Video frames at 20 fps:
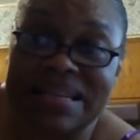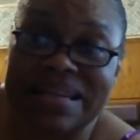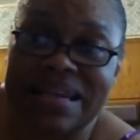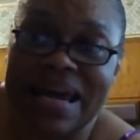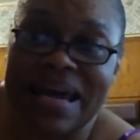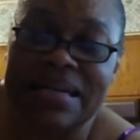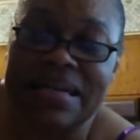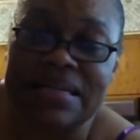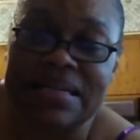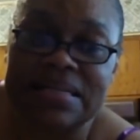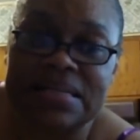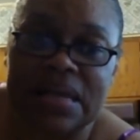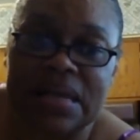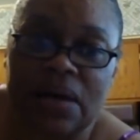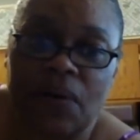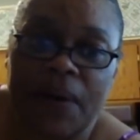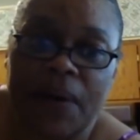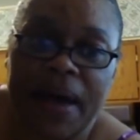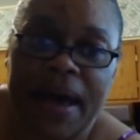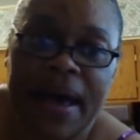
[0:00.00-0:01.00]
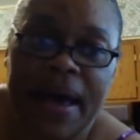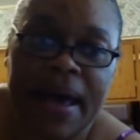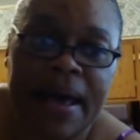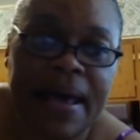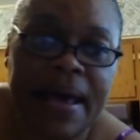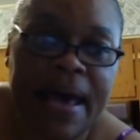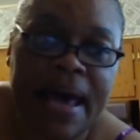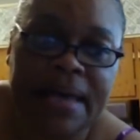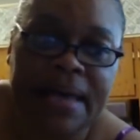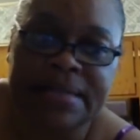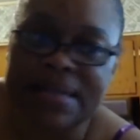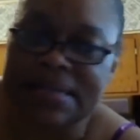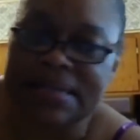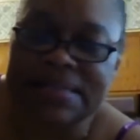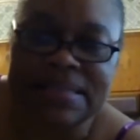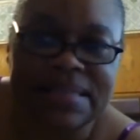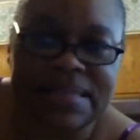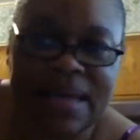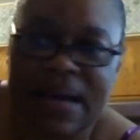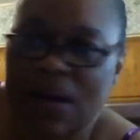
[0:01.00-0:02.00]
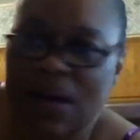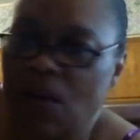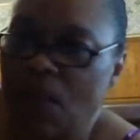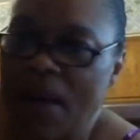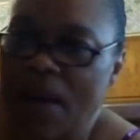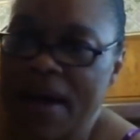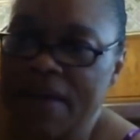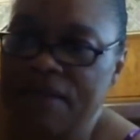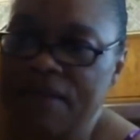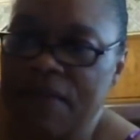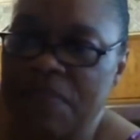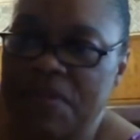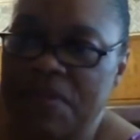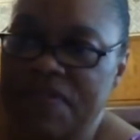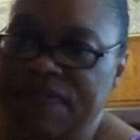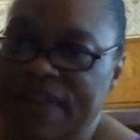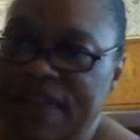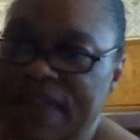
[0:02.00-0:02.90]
the lettuce, okay, doesn't take away from the